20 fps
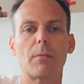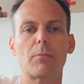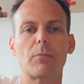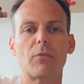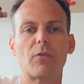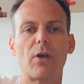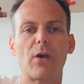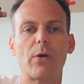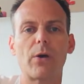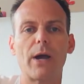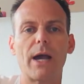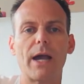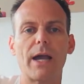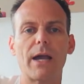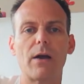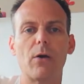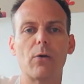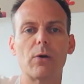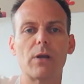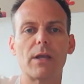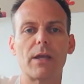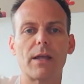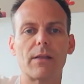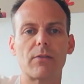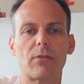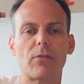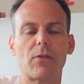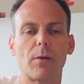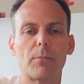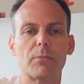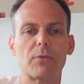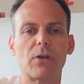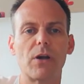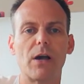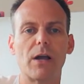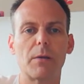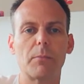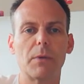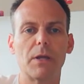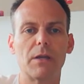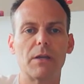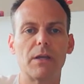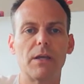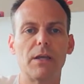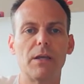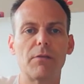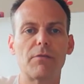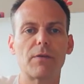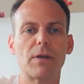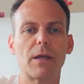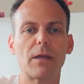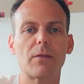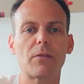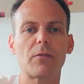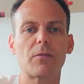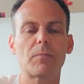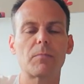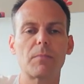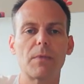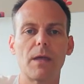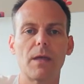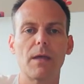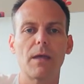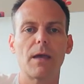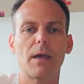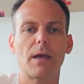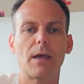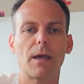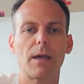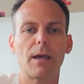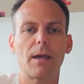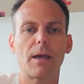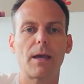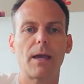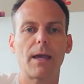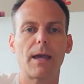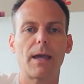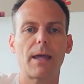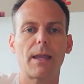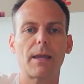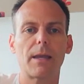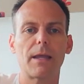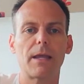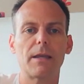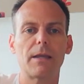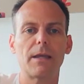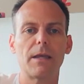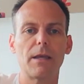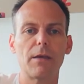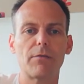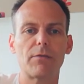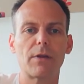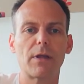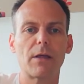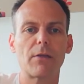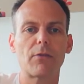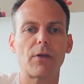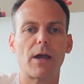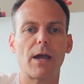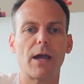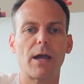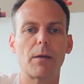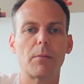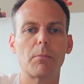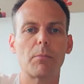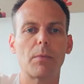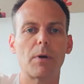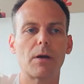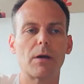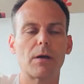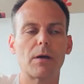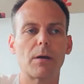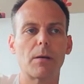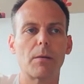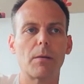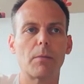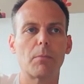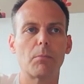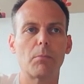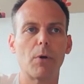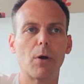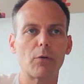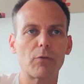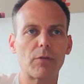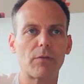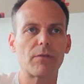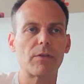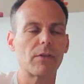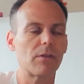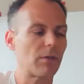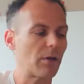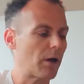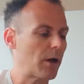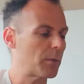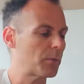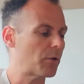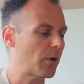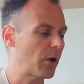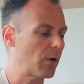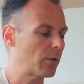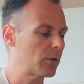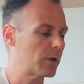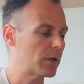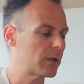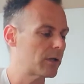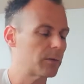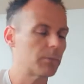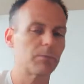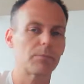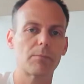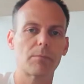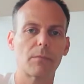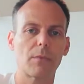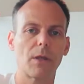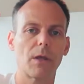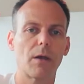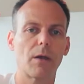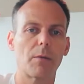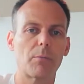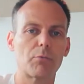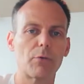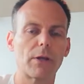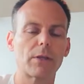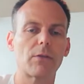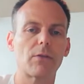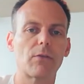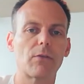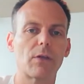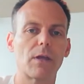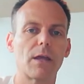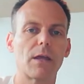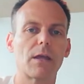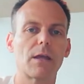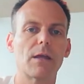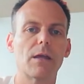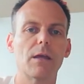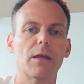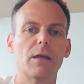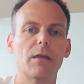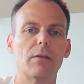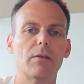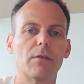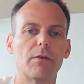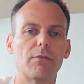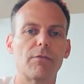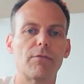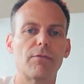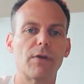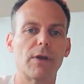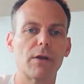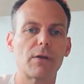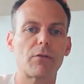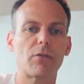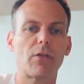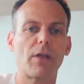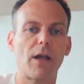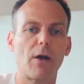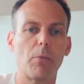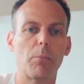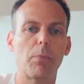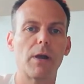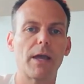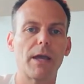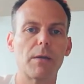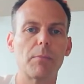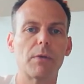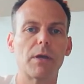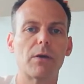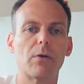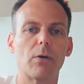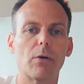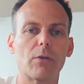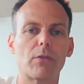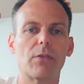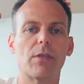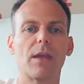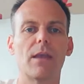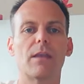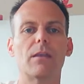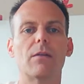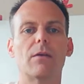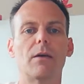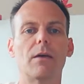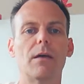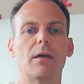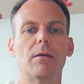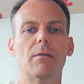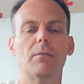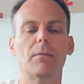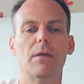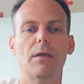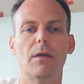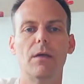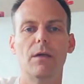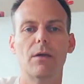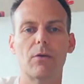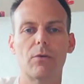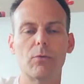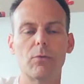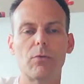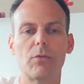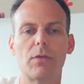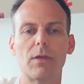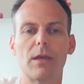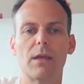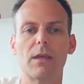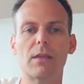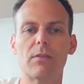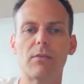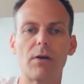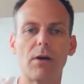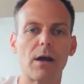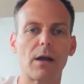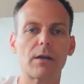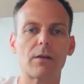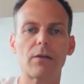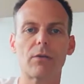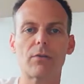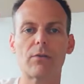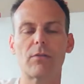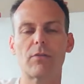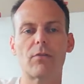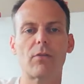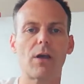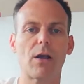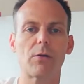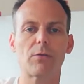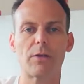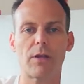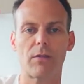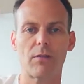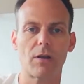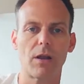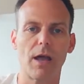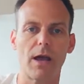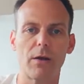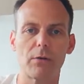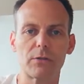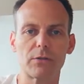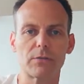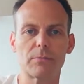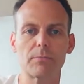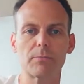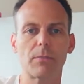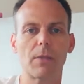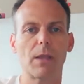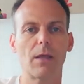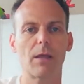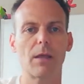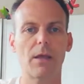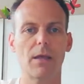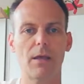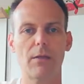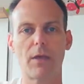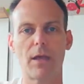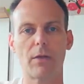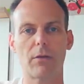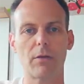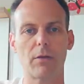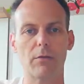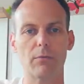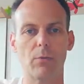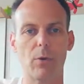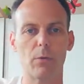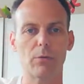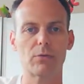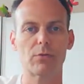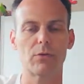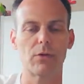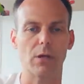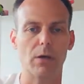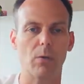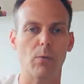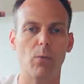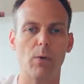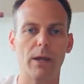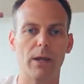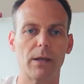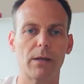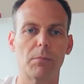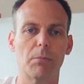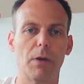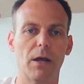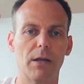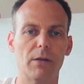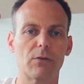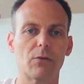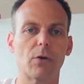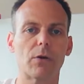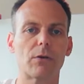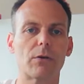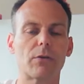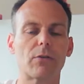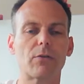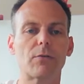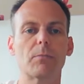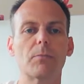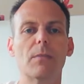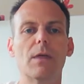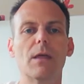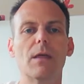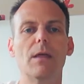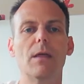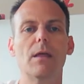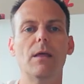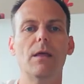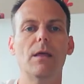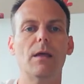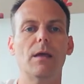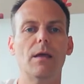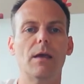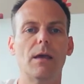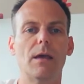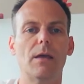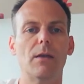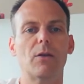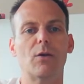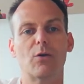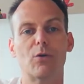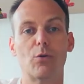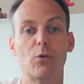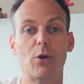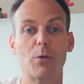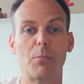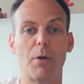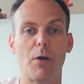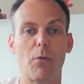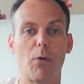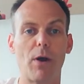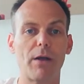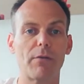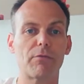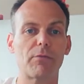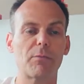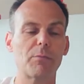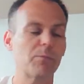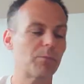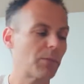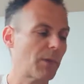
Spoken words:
so I only had some time in the evenings, and in the evenings I'm most of the times only practicing the fingerstyle play, because then the acoustic guitar doesn't sound as loud, and it won't wake my daughters and annoy my wife.